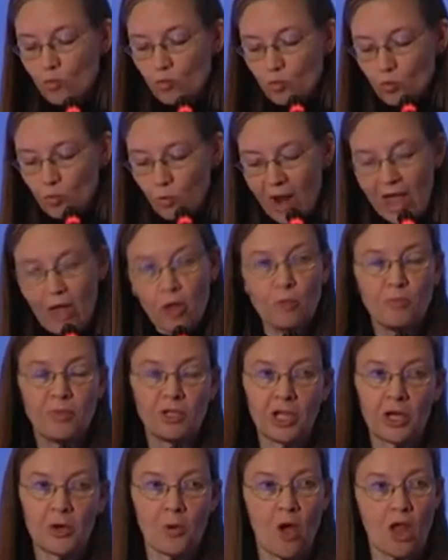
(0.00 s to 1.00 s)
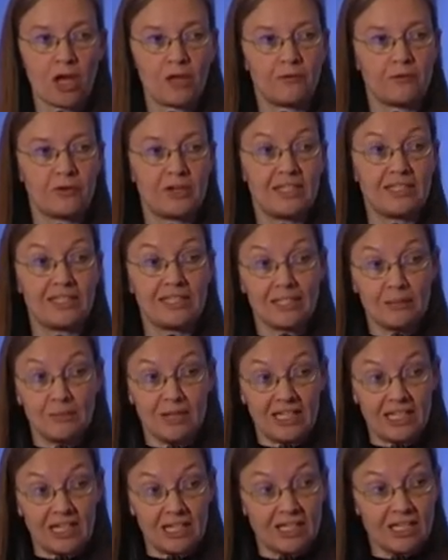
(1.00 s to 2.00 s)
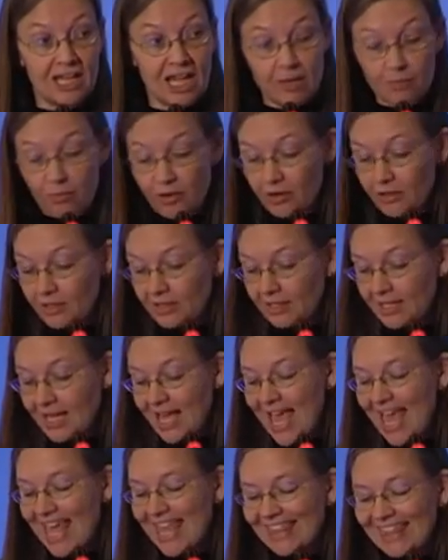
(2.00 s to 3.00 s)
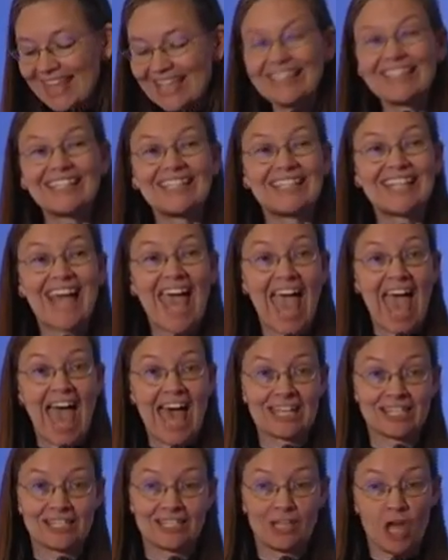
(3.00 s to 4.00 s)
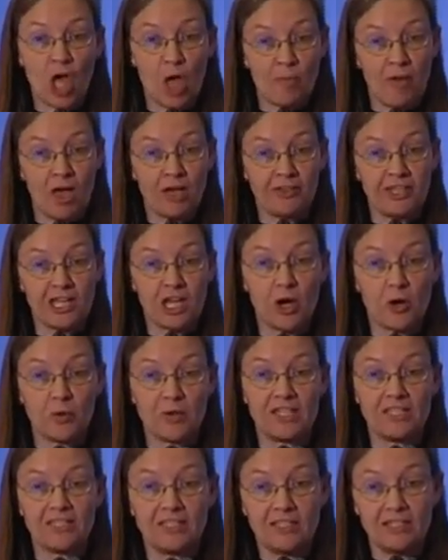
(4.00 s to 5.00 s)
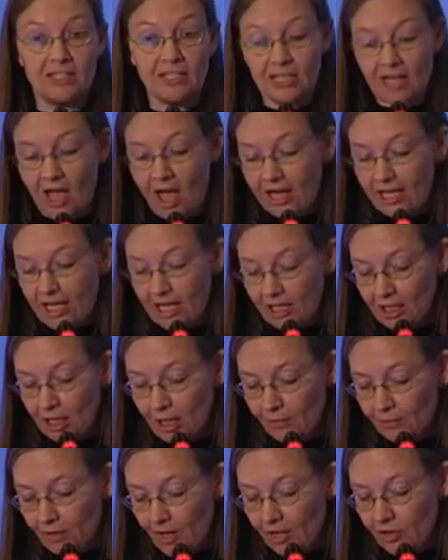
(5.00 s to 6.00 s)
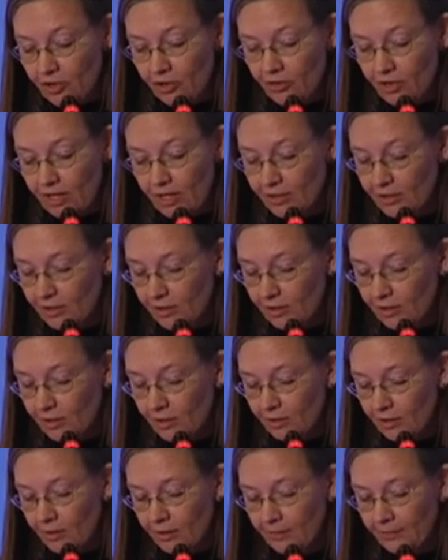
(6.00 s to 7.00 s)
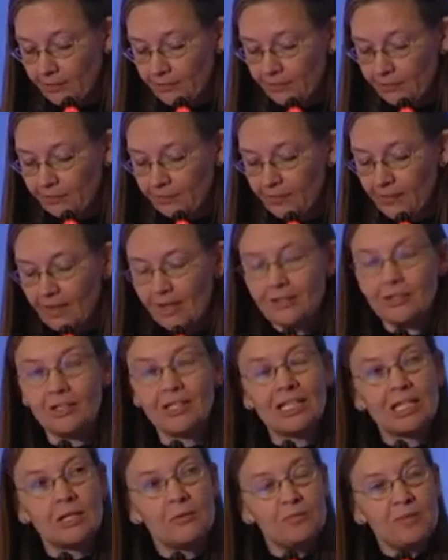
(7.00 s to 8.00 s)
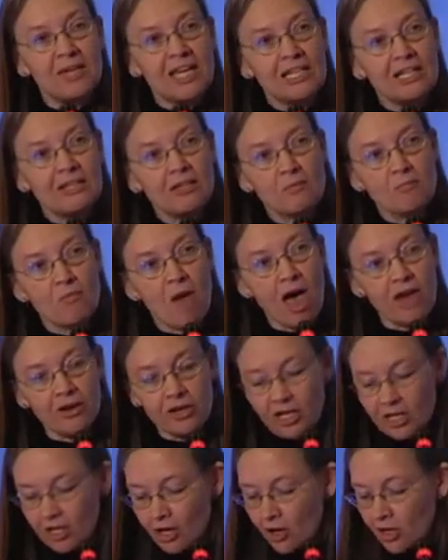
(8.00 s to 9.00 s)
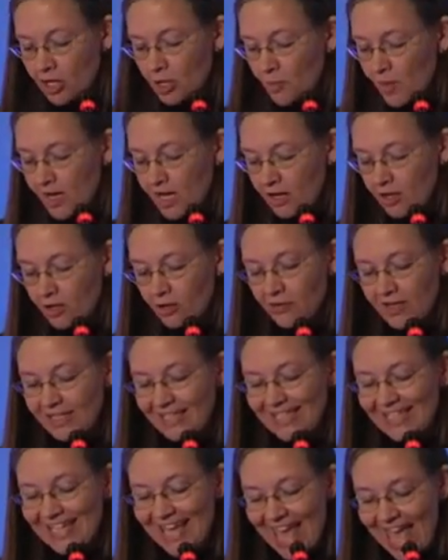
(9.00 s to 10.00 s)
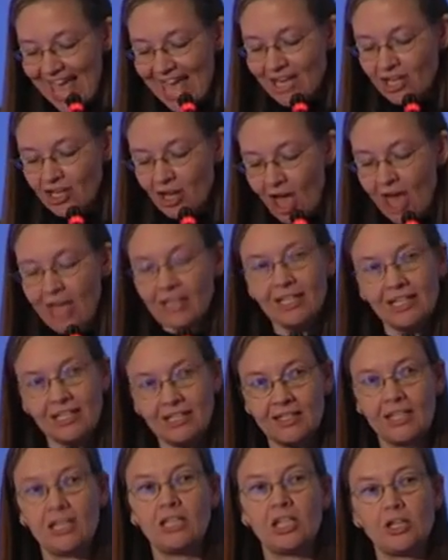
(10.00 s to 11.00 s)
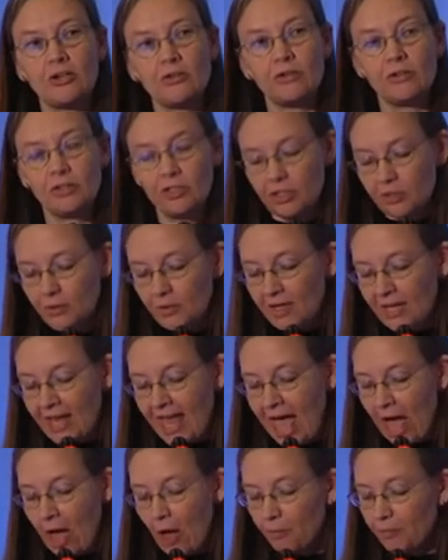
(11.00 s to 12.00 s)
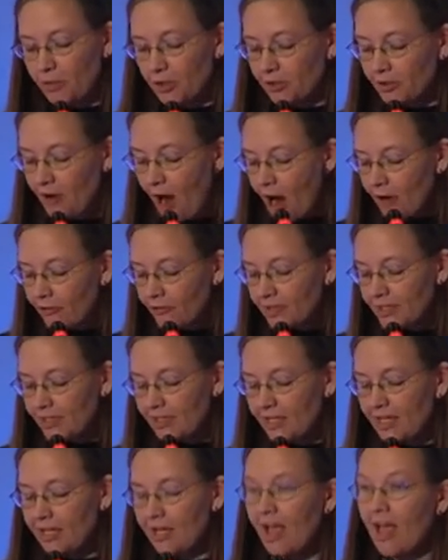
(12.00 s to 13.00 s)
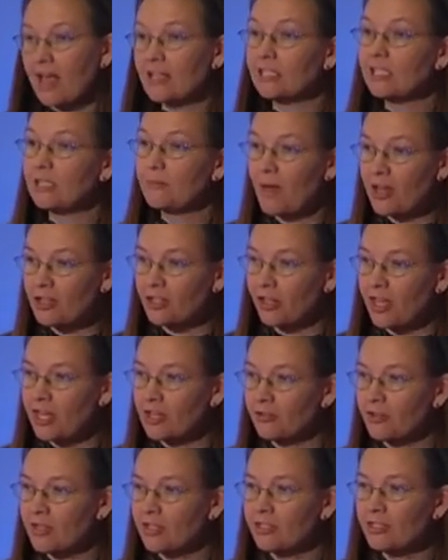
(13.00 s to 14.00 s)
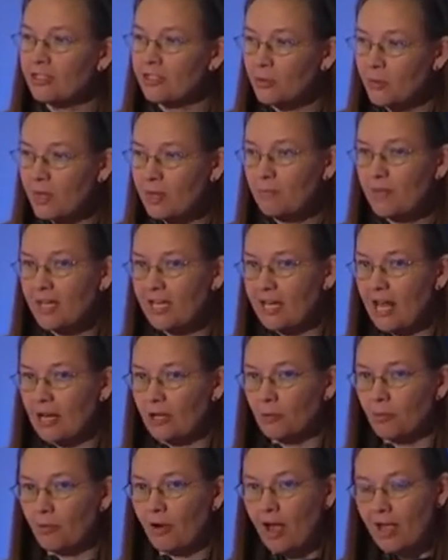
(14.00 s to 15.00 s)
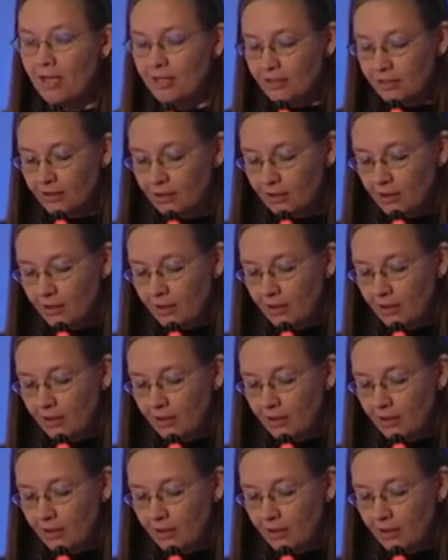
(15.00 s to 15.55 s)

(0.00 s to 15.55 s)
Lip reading: Well below all of Greece's immediate neighbors, the last among the OECD high-income countries. So to compete in the modern economy, Greece cannot continue to allow bureaucracy and special interests to impede enterprise.